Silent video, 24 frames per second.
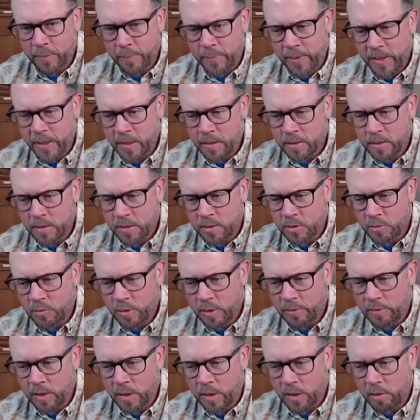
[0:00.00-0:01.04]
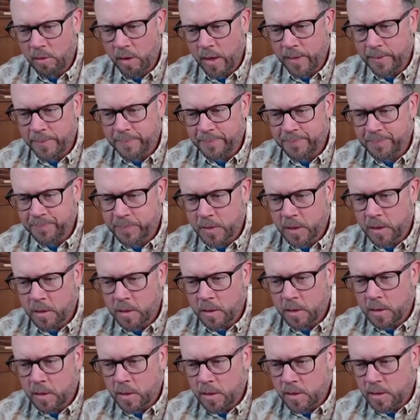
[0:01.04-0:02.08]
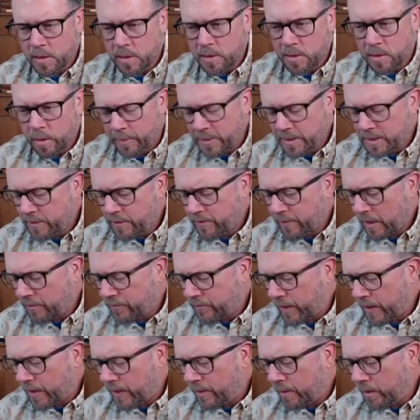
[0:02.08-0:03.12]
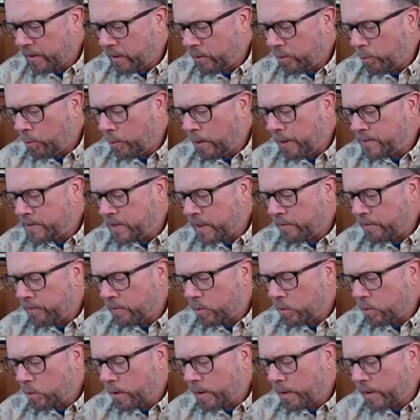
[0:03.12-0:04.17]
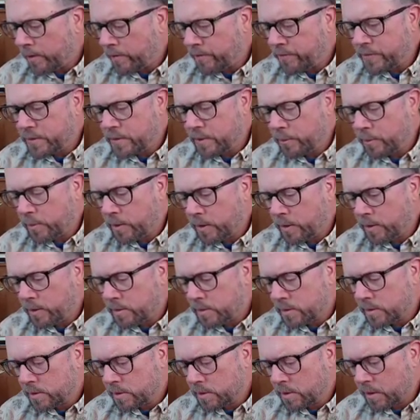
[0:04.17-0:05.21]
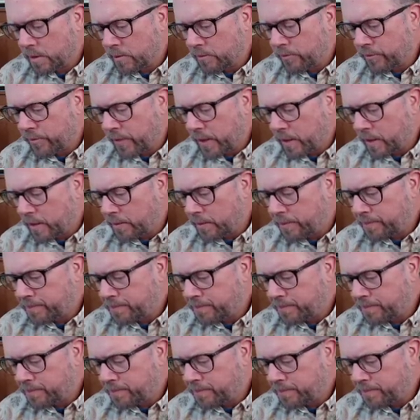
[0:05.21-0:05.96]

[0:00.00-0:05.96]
pen is really really great. So let me see if I can find the website real quick if someone else can find it.